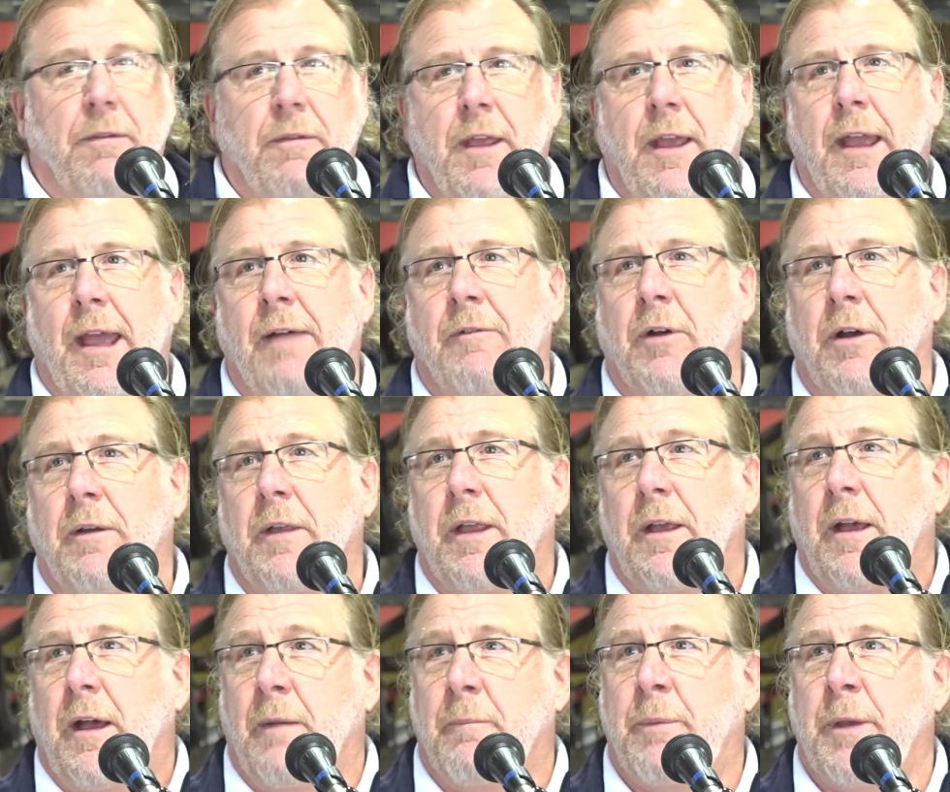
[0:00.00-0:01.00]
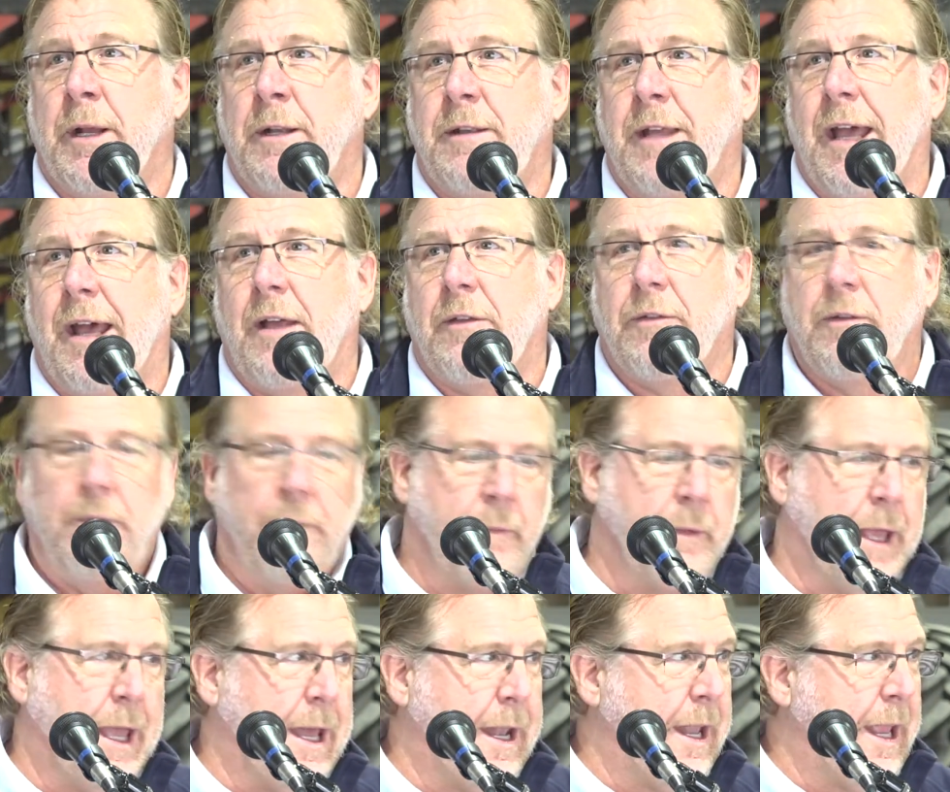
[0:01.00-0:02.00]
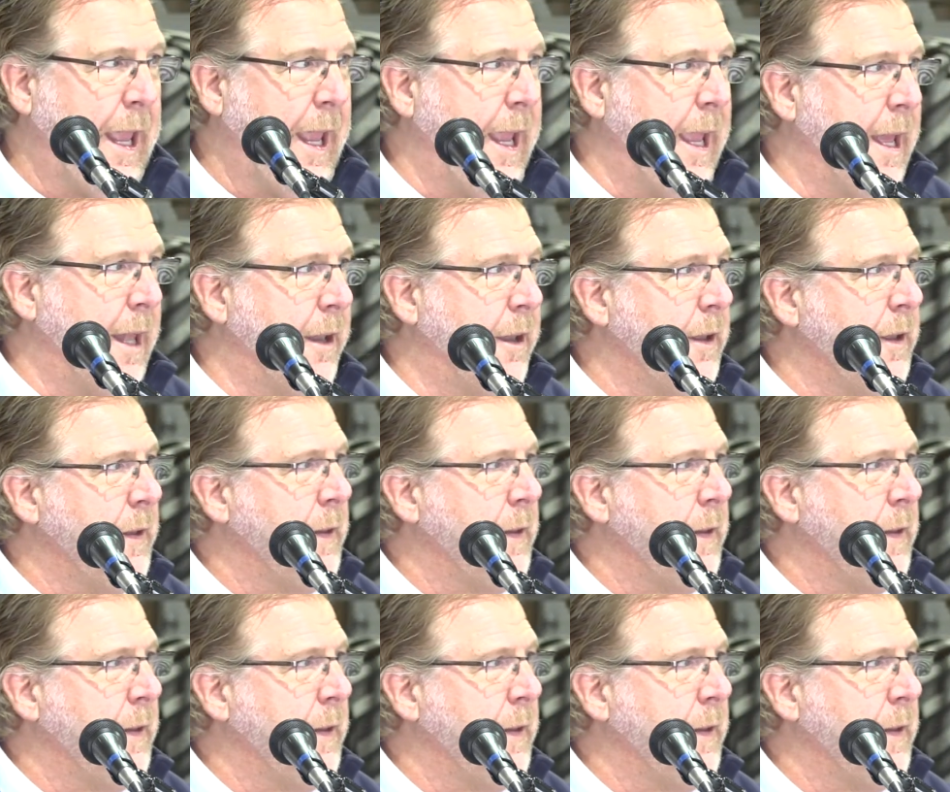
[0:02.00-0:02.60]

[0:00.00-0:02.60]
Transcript: they have a, a big task at hand.